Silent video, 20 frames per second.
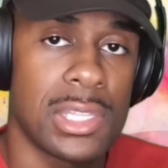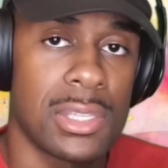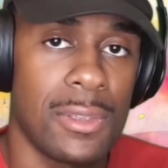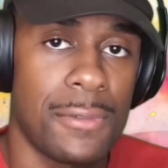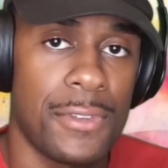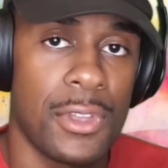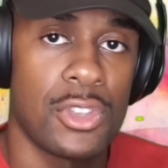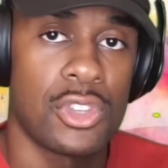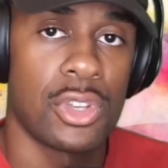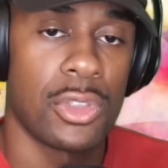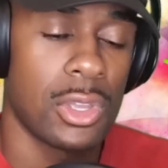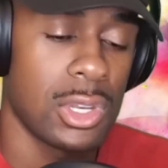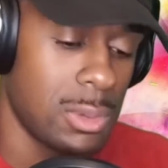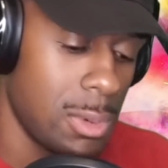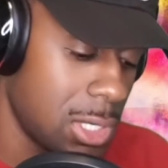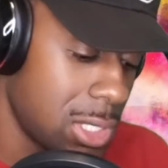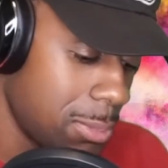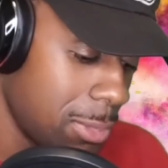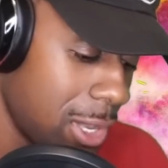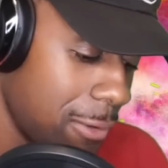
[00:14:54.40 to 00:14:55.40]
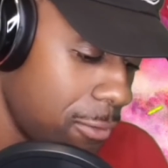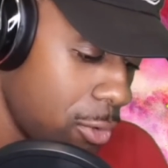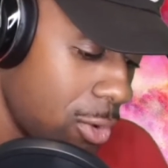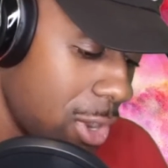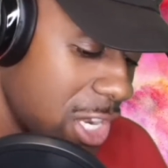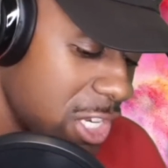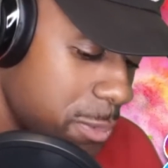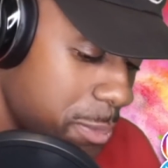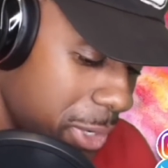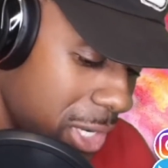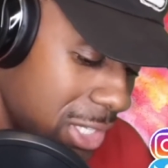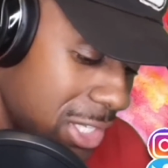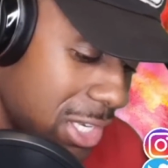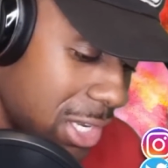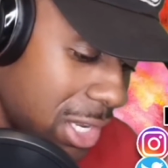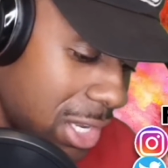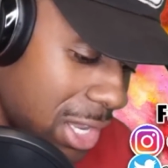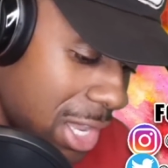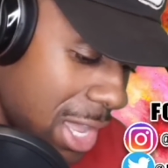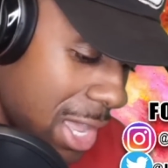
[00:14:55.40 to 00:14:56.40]
in the future. There's going to be some giveaways. But
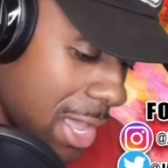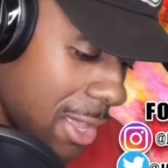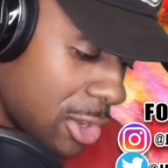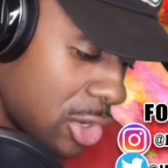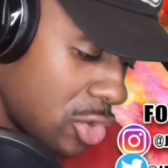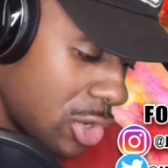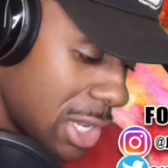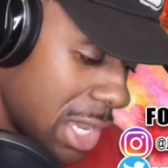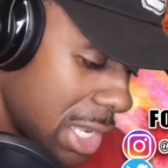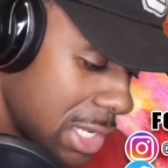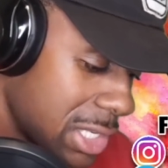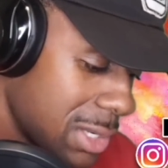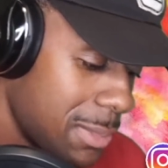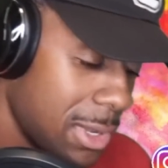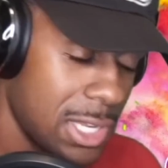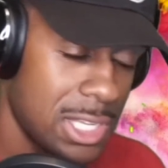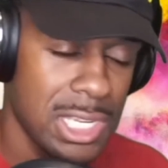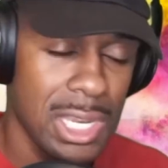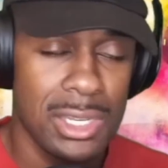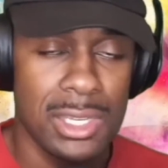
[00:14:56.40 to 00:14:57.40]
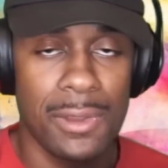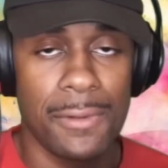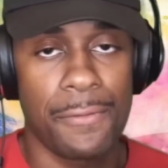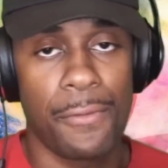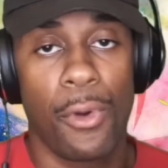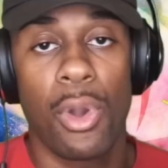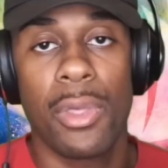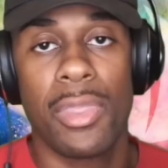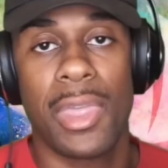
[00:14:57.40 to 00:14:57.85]
to create some incentive for